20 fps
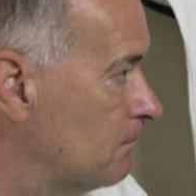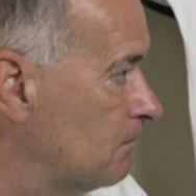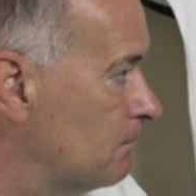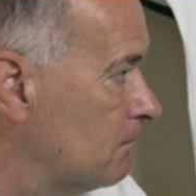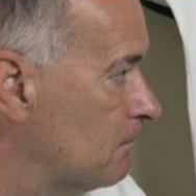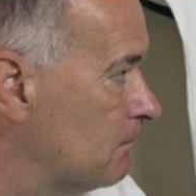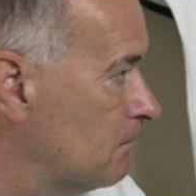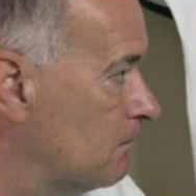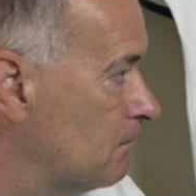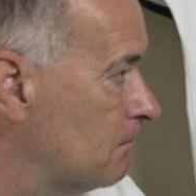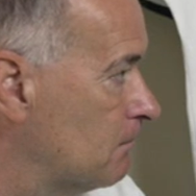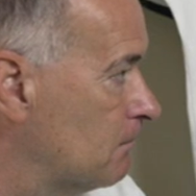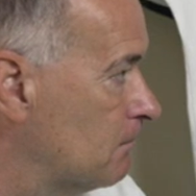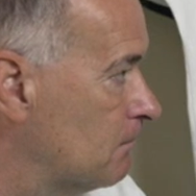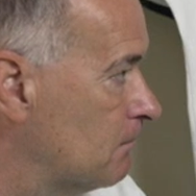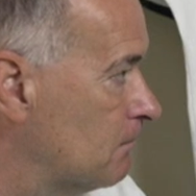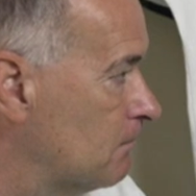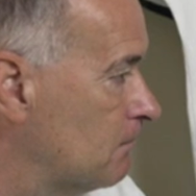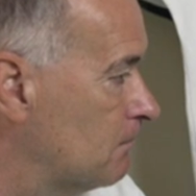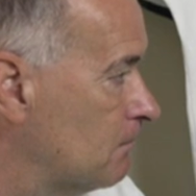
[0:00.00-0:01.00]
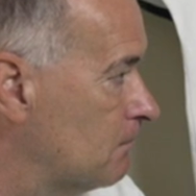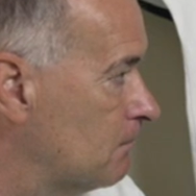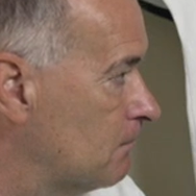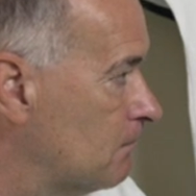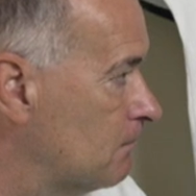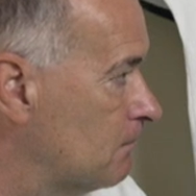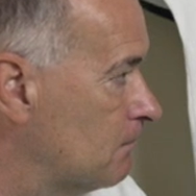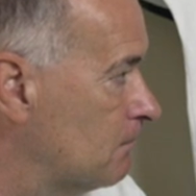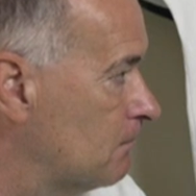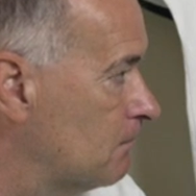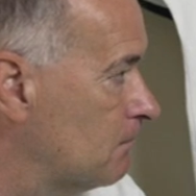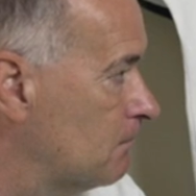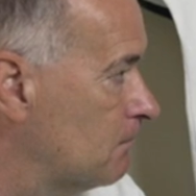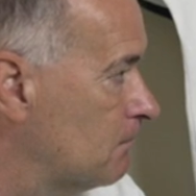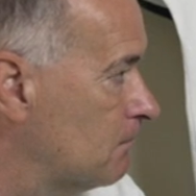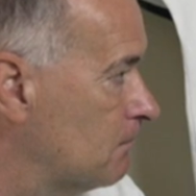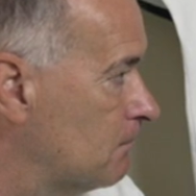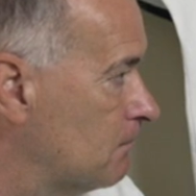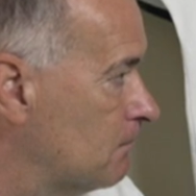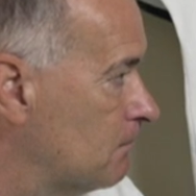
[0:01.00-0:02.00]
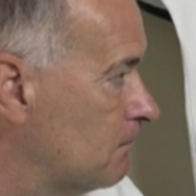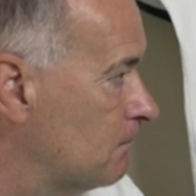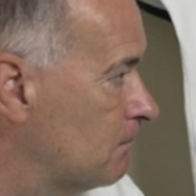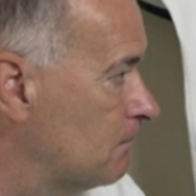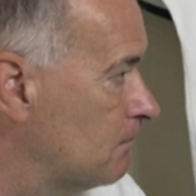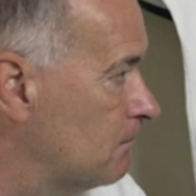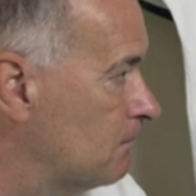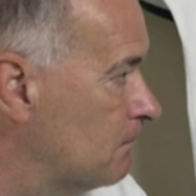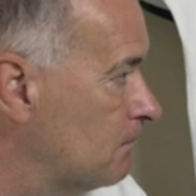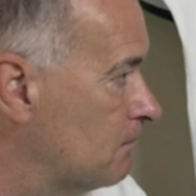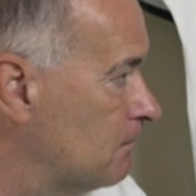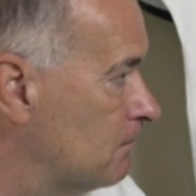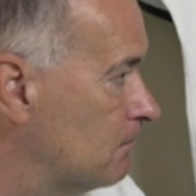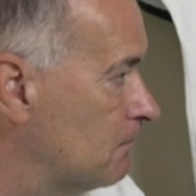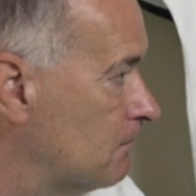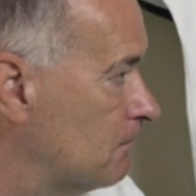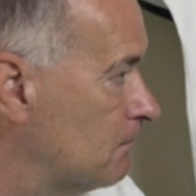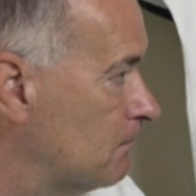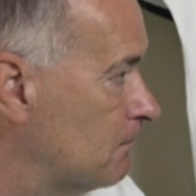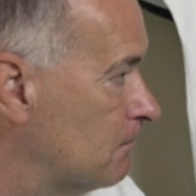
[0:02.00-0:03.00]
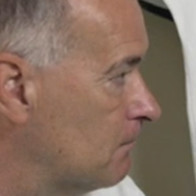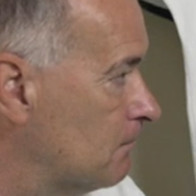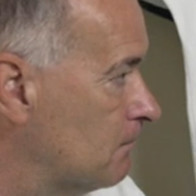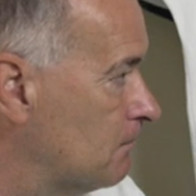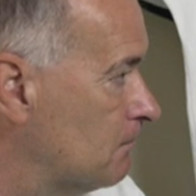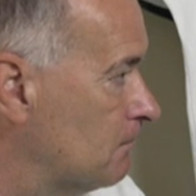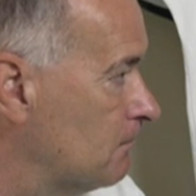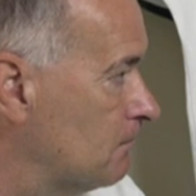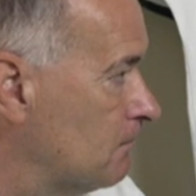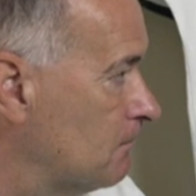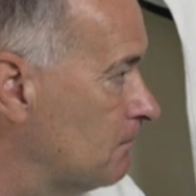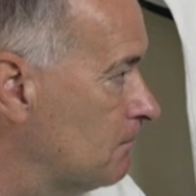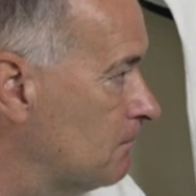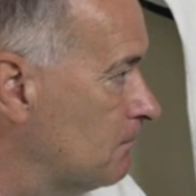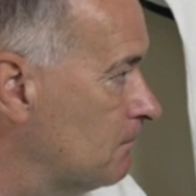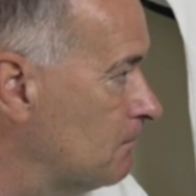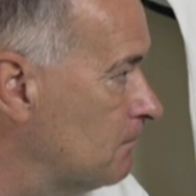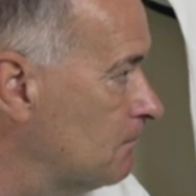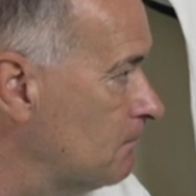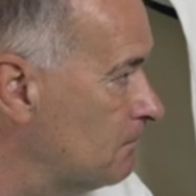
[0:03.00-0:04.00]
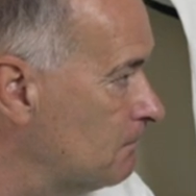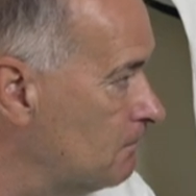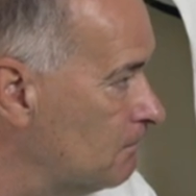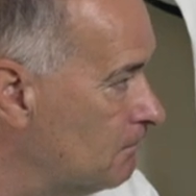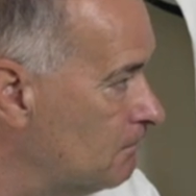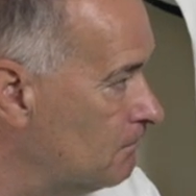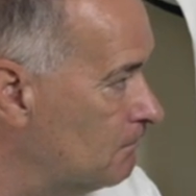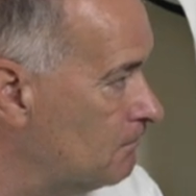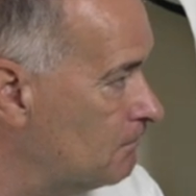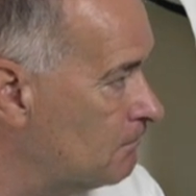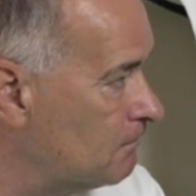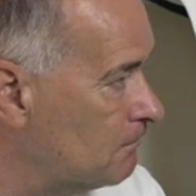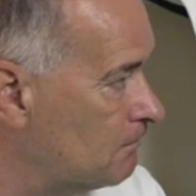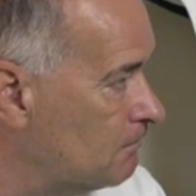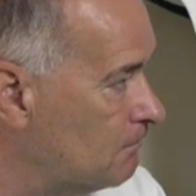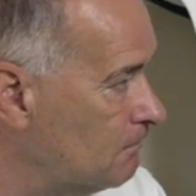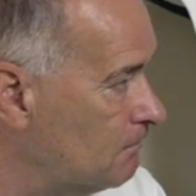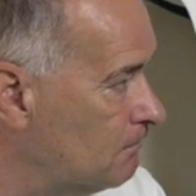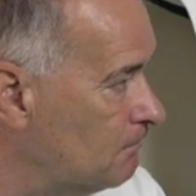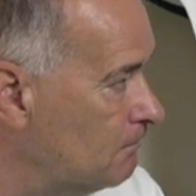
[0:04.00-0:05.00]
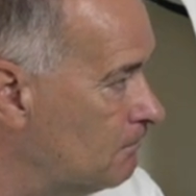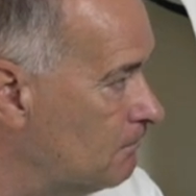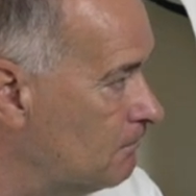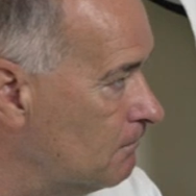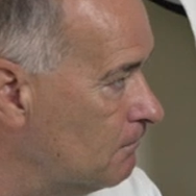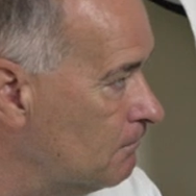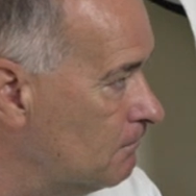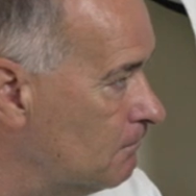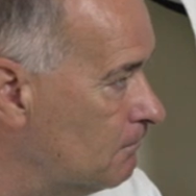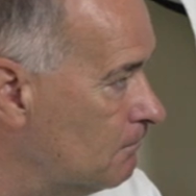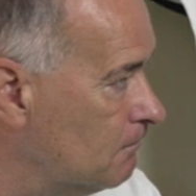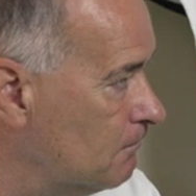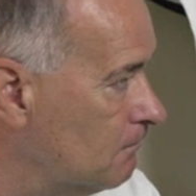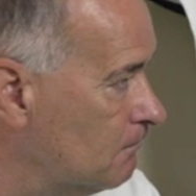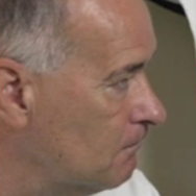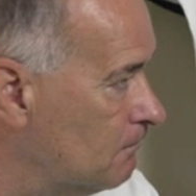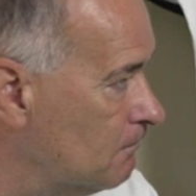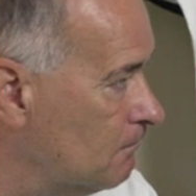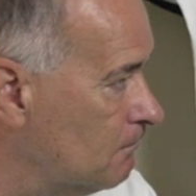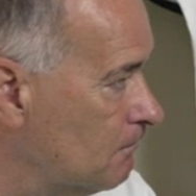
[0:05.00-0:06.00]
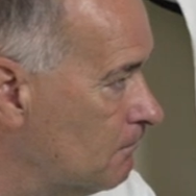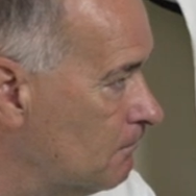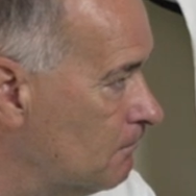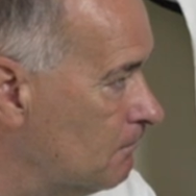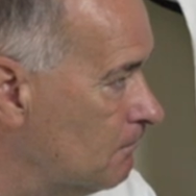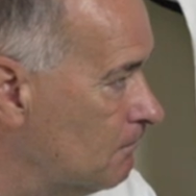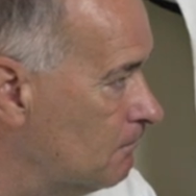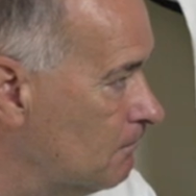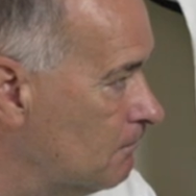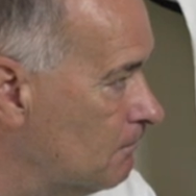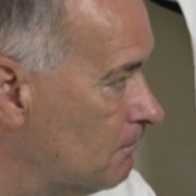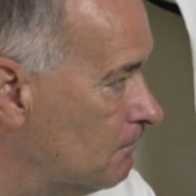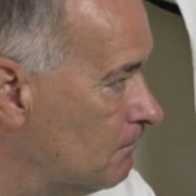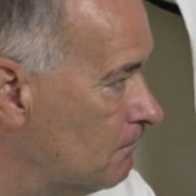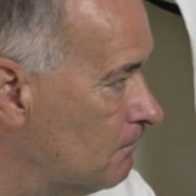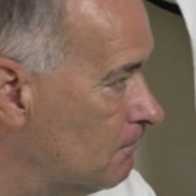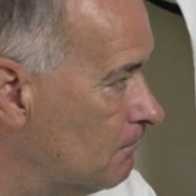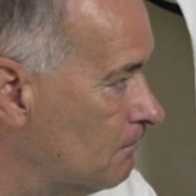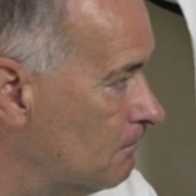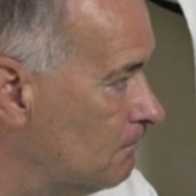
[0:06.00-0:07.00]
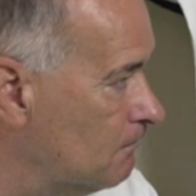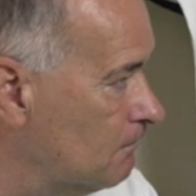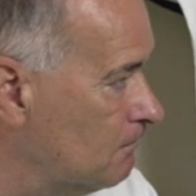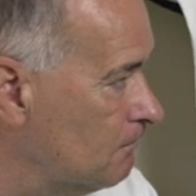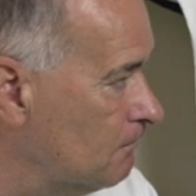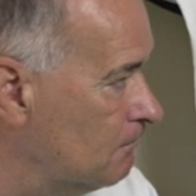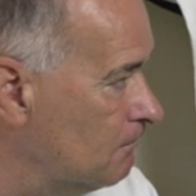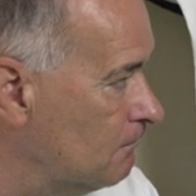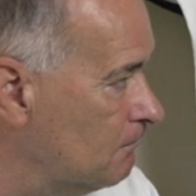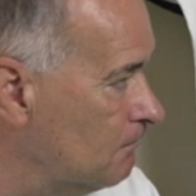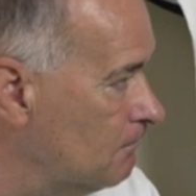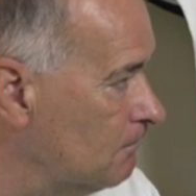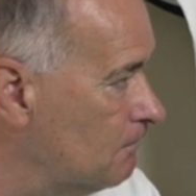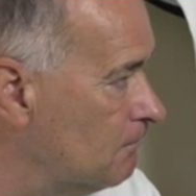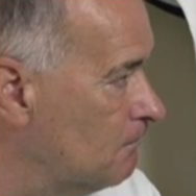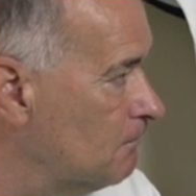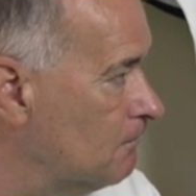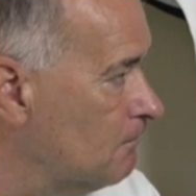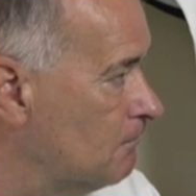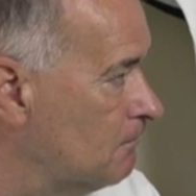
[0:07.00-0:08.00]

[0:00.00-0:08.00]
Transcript: (not speaking)